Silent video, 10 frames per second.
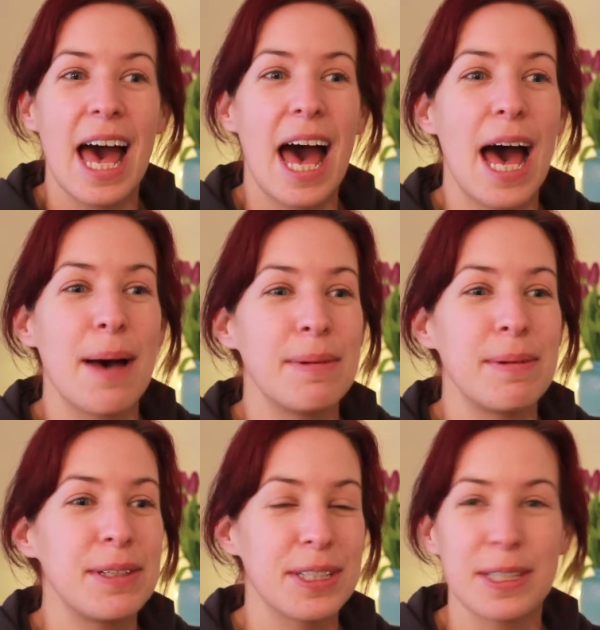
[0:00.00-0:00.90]

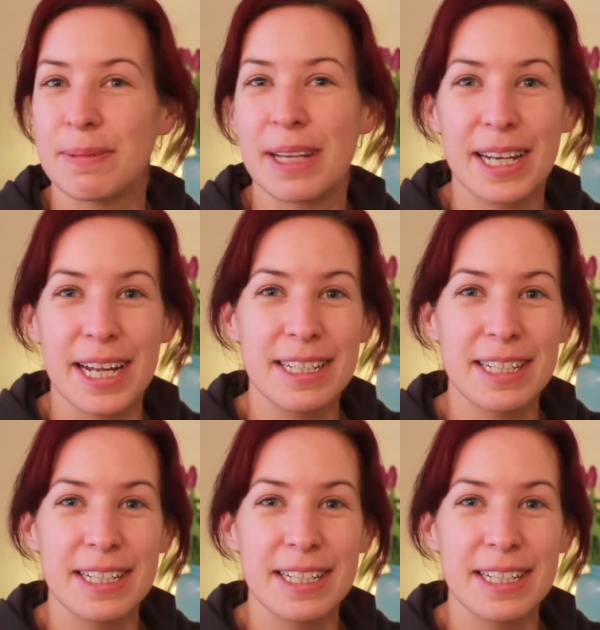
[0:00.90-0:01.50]
It's just something light,